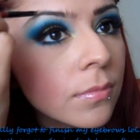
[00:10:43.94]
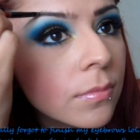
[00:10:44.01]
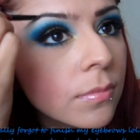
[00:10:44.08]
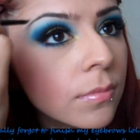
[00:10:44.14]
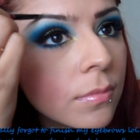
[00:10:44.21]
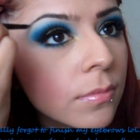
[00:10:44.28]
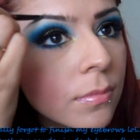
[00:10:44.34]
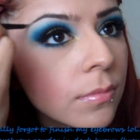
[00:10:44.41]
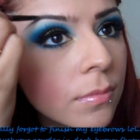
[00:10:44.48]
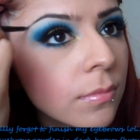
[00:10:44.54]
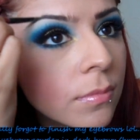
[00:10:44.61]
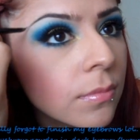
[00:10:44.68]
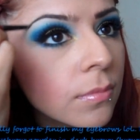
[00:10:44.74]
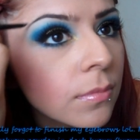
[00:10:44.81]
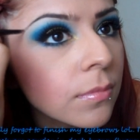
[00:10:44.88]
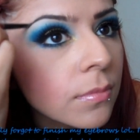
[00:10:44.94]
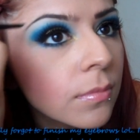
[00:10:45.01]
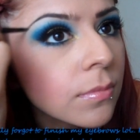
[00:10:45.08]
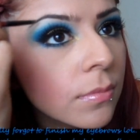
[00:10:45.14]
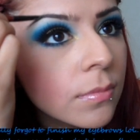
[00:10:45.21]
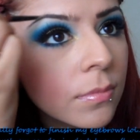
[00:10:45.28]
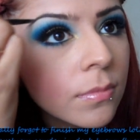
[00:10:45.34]

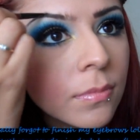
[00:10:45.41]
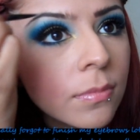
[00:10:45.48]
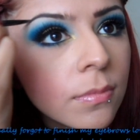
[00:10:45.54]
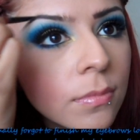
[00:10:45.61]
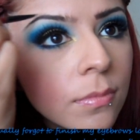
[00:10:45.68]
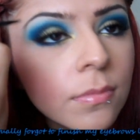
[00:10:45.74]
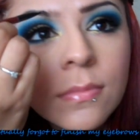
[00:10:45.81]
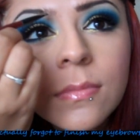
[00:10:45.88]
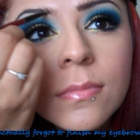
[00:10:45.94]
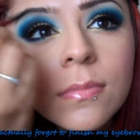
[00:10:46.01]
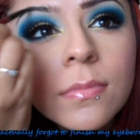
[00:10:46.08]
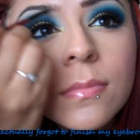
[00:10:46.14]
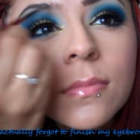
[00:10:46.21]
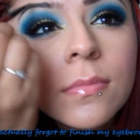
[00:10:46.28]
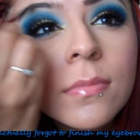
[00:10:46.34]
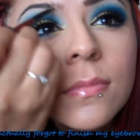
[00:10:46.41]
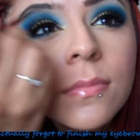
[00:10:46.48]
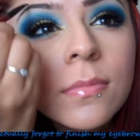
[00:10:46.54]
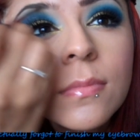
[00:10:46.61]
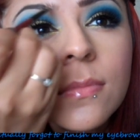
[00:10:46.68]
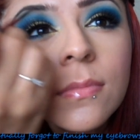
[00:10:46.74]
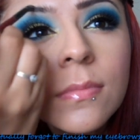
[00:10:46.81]

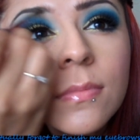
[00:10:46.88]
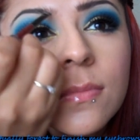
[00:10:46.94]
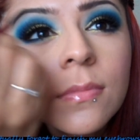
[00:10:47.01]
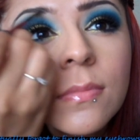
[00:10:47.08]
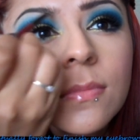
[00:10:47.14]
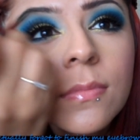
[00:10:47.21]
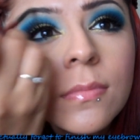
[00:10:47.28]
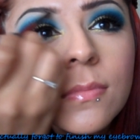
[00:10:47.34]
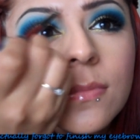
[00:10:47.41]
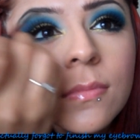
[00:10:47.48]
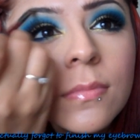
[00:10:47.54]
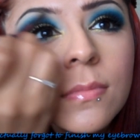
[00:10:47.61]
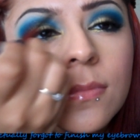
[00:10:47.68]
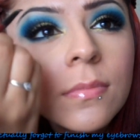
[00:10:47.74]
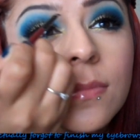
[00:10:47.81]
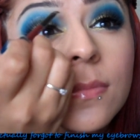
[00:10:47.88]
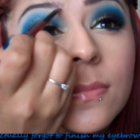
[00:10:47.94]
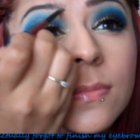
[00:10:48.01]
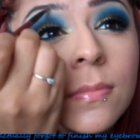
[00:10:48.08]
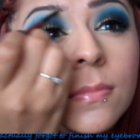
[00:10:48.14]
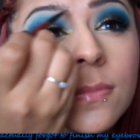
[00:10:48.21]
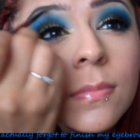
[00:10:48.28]

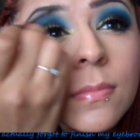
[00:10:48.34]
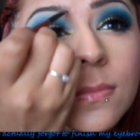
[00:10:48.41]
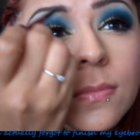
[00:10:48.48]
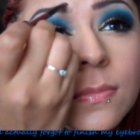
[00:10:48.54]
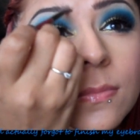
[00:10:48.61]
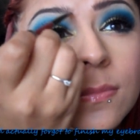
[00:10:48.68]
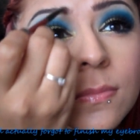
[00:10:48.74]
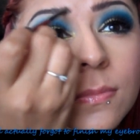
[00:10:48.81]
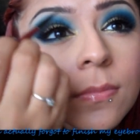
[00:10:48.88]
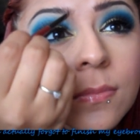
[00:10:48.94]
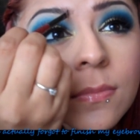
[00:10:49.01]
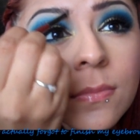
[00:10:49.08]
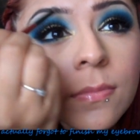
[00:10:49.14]
Nothing is said.